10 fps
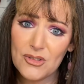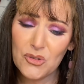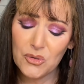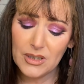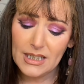
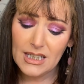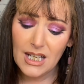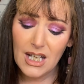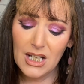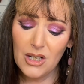story
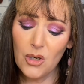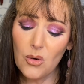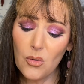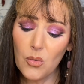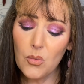
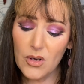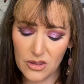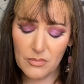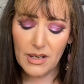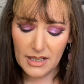
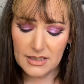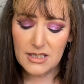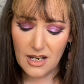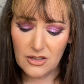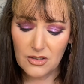with my
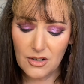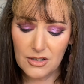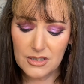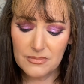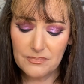entire heart